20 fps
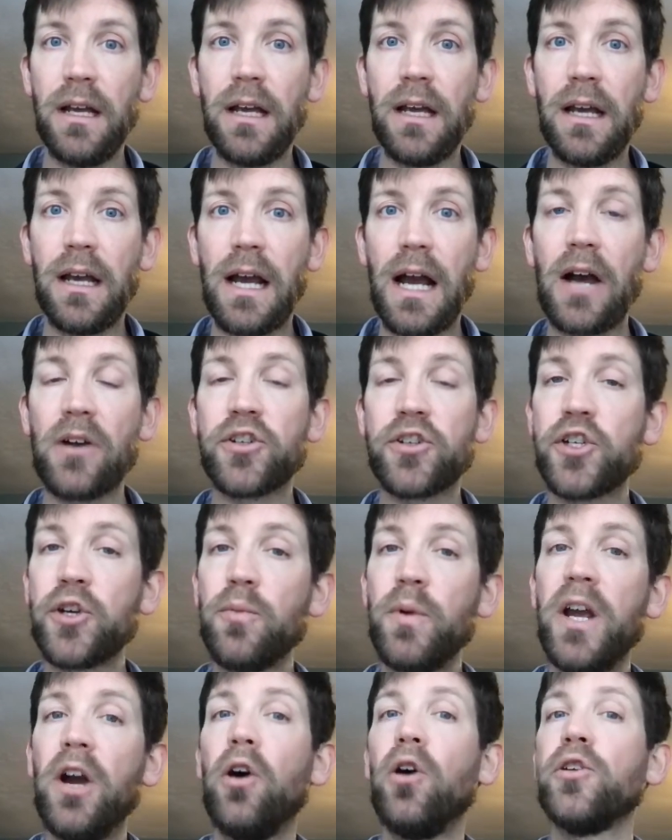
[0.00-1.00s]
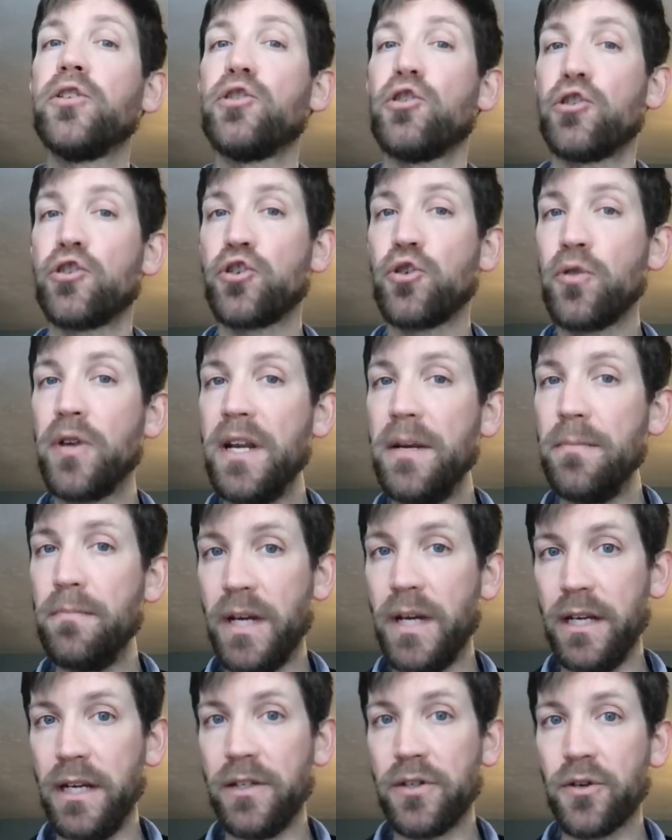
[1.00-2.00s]
How should we alter
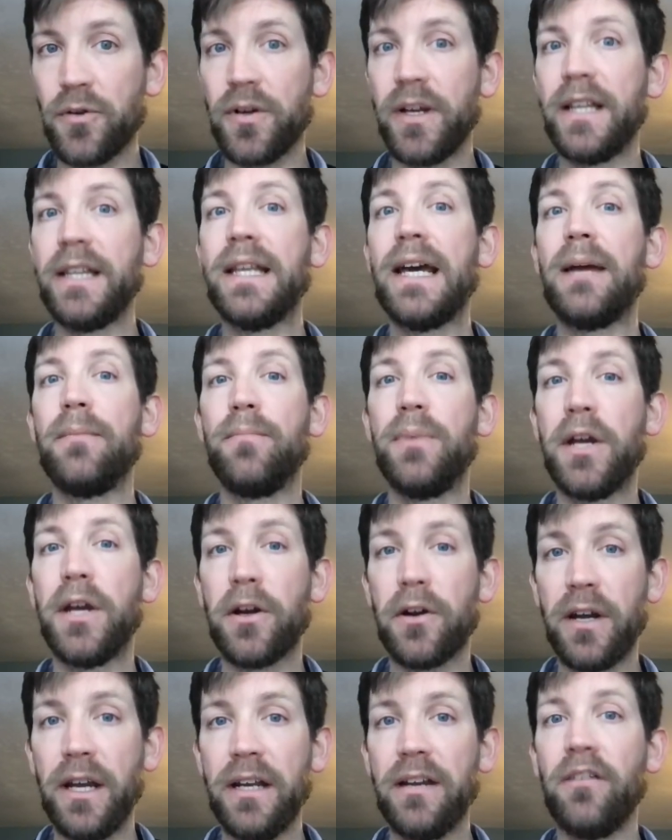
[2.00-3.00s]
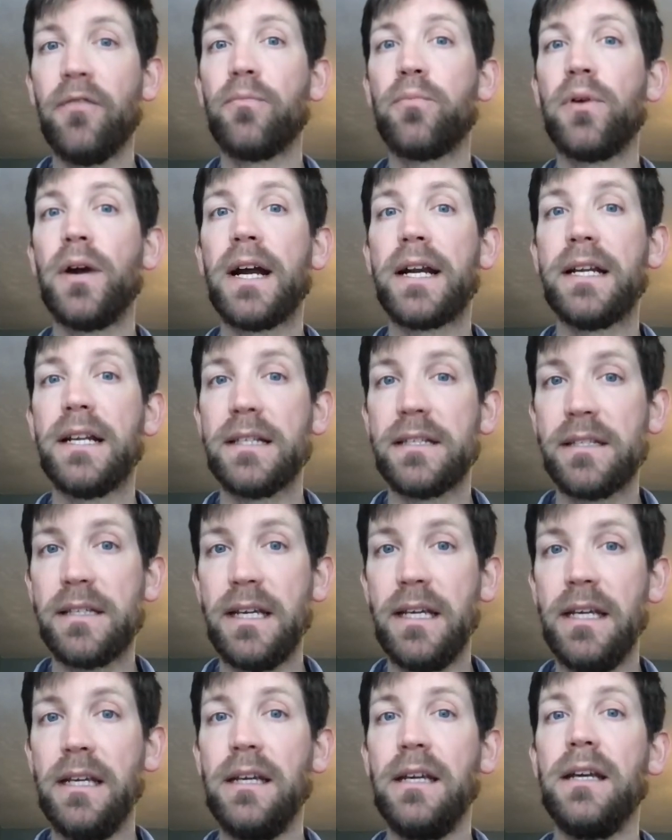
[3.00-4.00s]
treatment during that period of
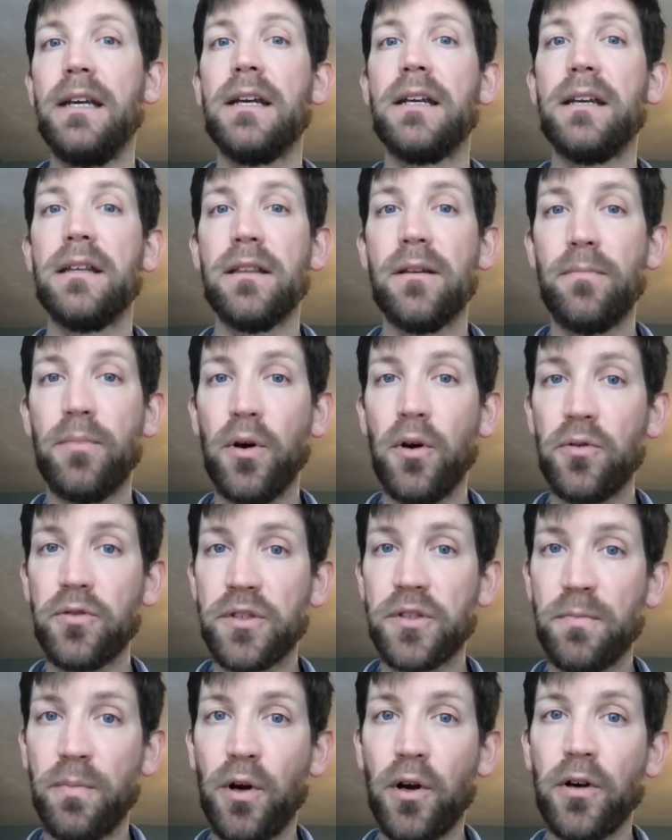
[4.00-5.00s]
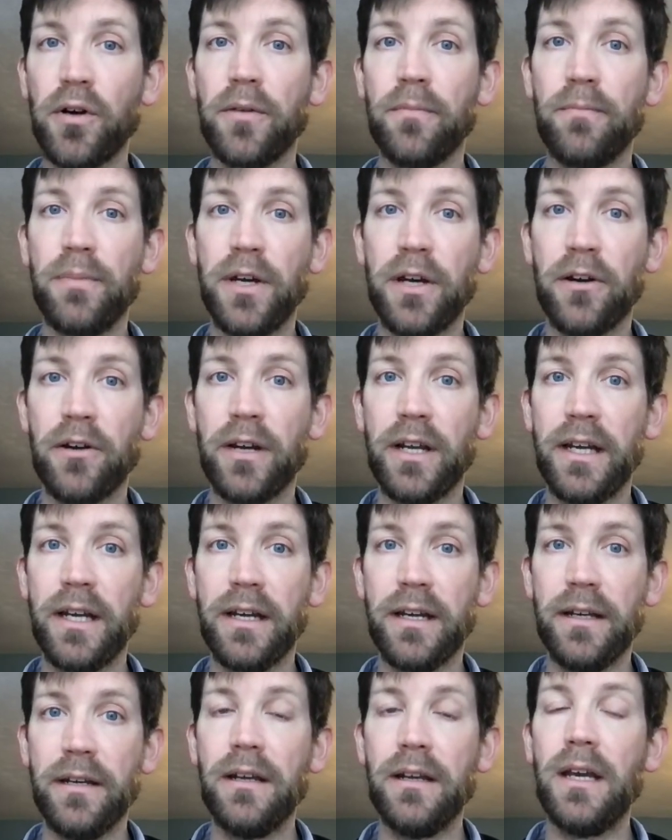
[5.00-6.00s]
pregnancy and in the postpartum
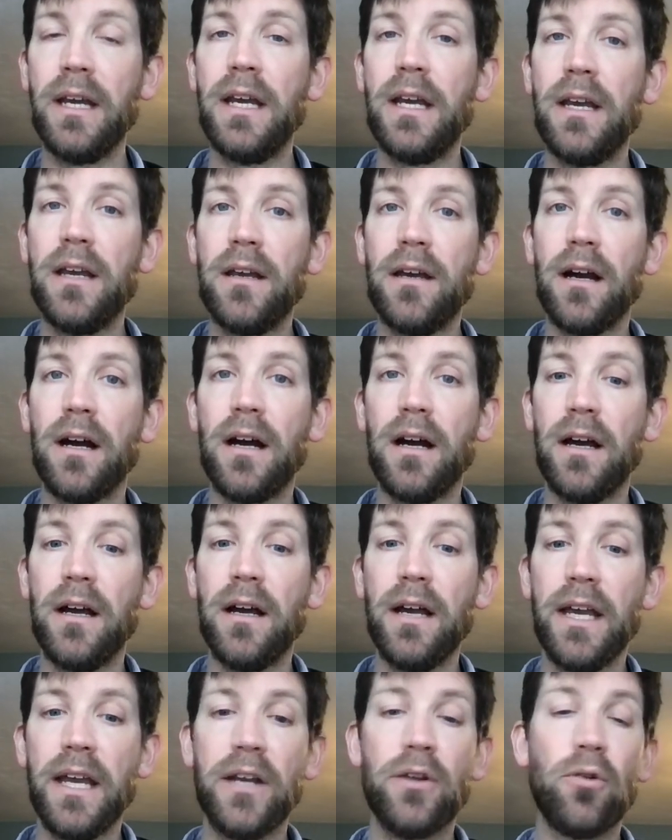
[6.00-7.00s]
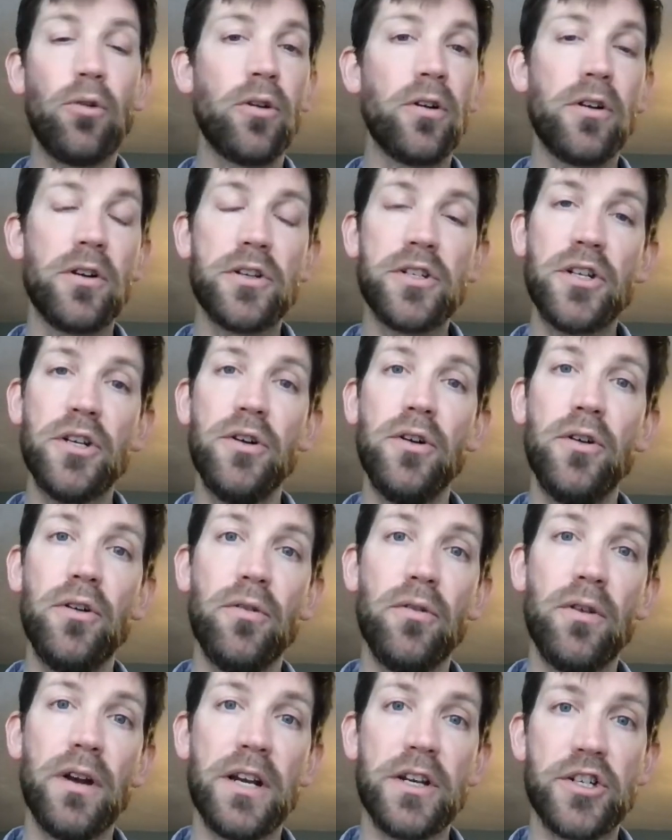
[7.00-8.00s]
period in order
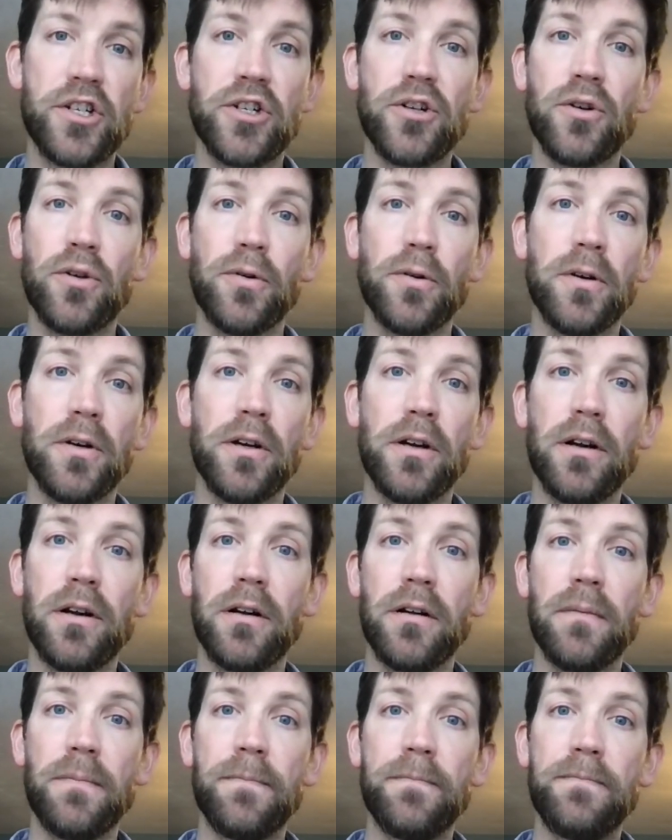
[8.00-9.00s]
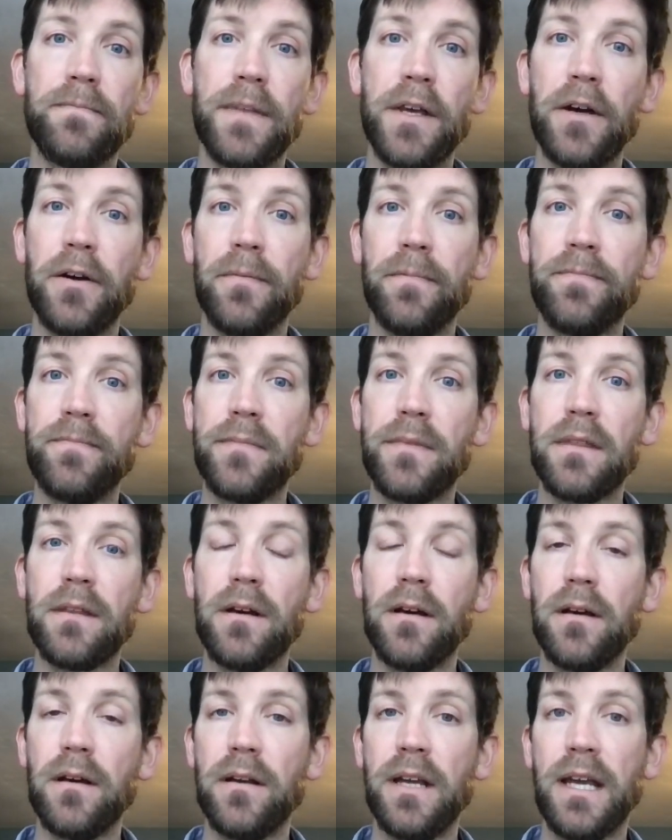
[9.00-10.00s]
to ensure
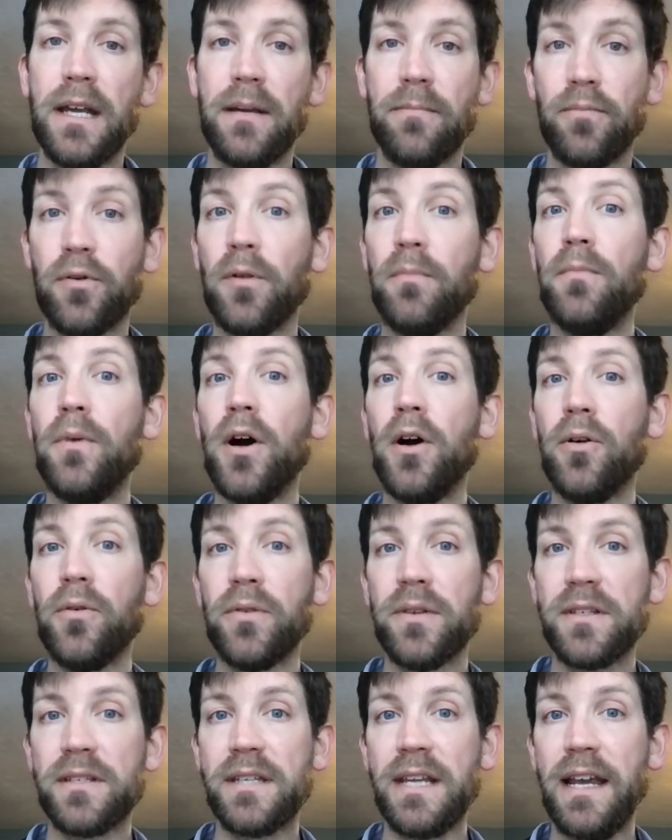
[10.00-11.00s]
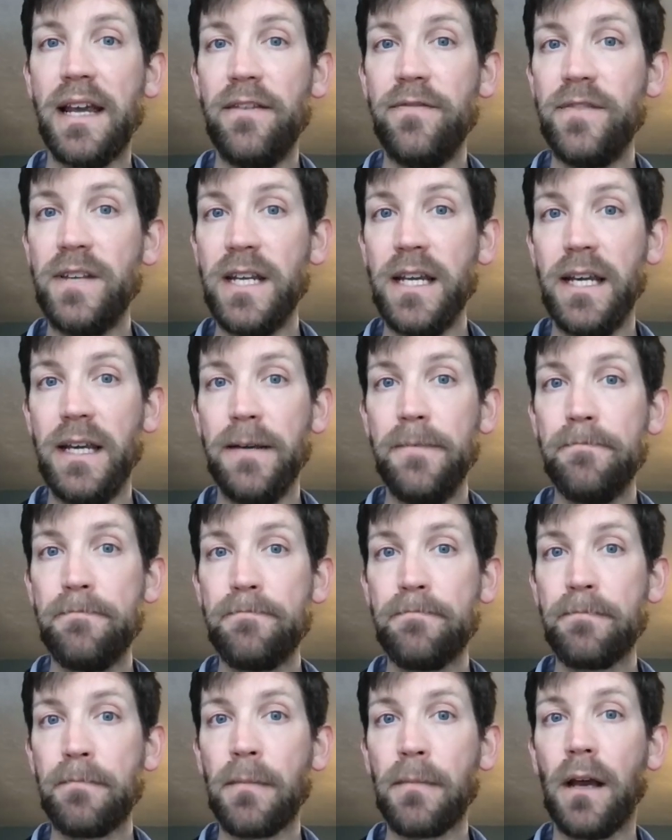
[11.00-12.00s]
and promote safety
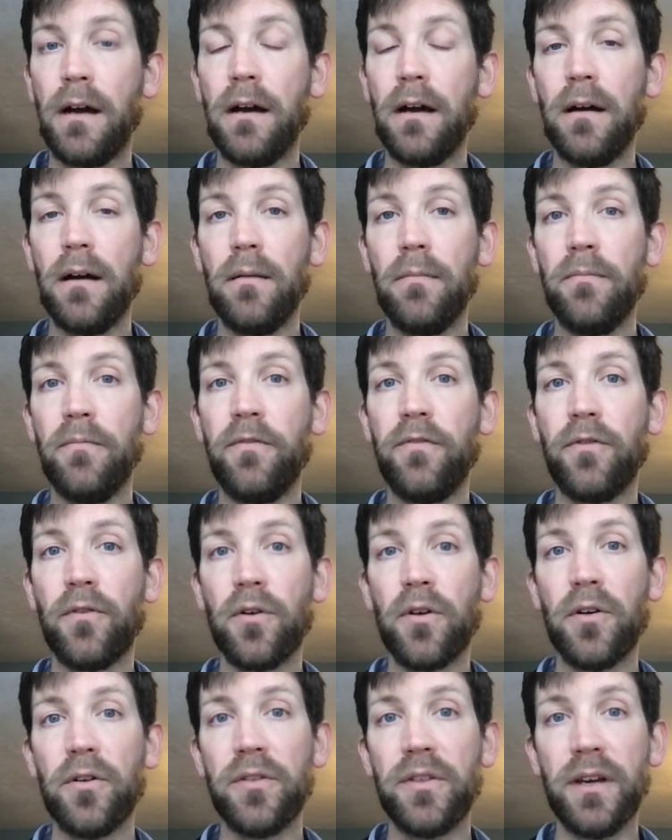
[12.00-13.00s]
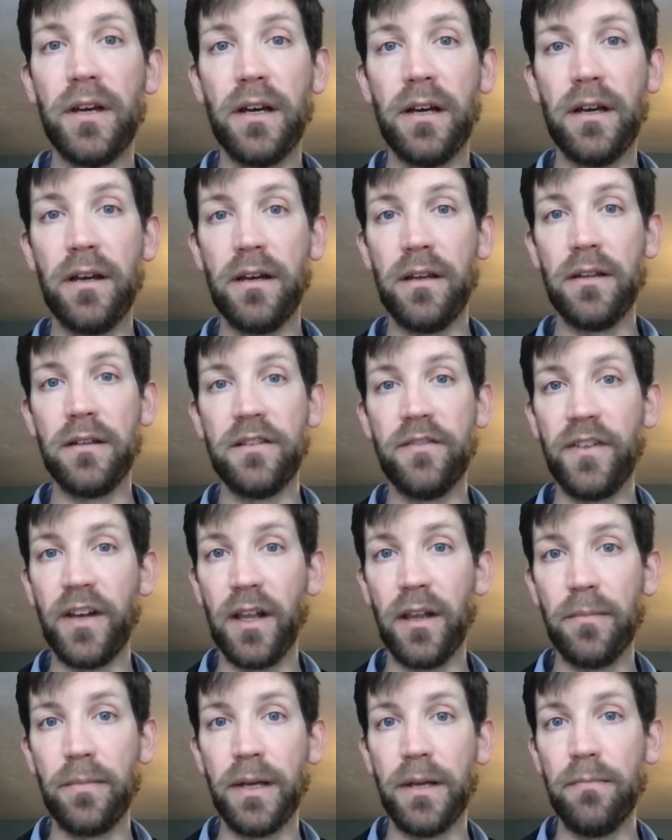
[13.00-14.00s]
for the
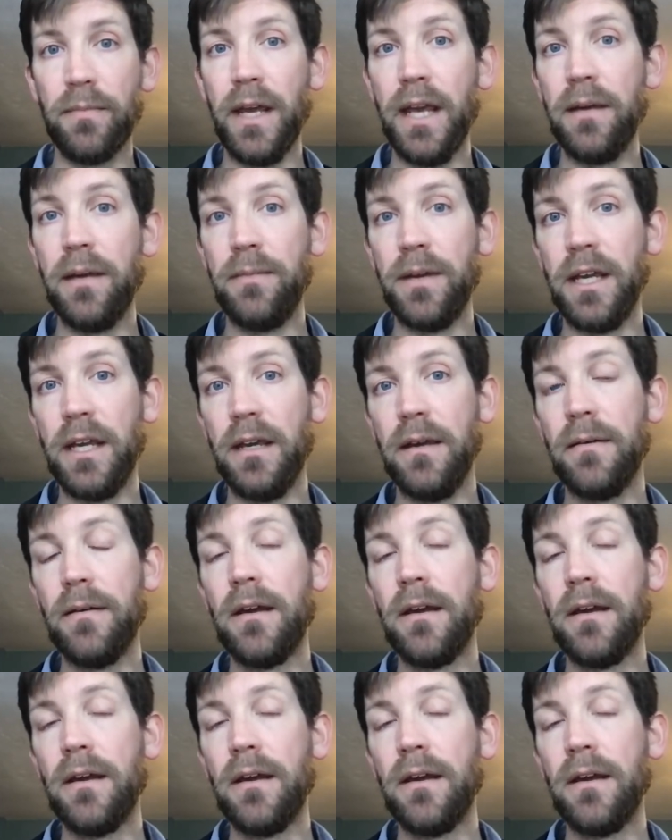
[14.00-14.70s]
developing baby,